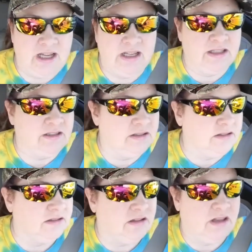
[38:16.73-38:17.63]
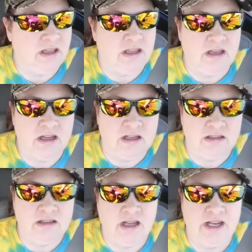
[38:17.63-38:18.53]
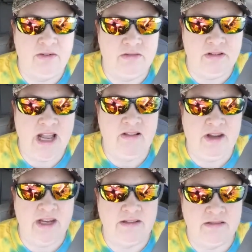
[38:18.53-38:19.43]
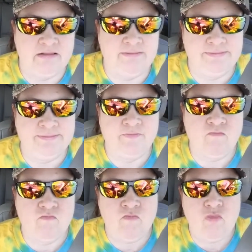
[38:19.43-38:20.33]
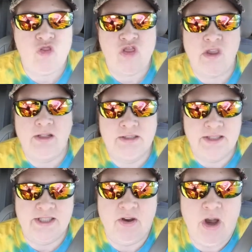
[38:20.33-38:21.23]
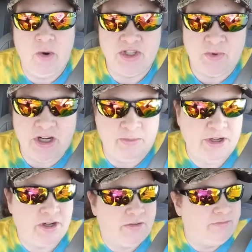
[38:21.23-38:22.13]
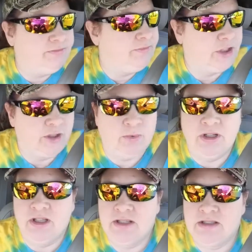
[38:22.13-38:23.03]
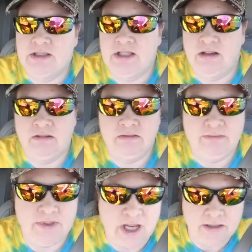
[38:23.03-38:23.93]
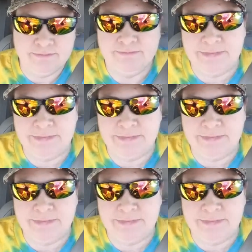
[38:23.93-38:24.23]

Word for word: on the uh, on holidays. So, oh, it's right up here. The Goodwill is. So, yeah.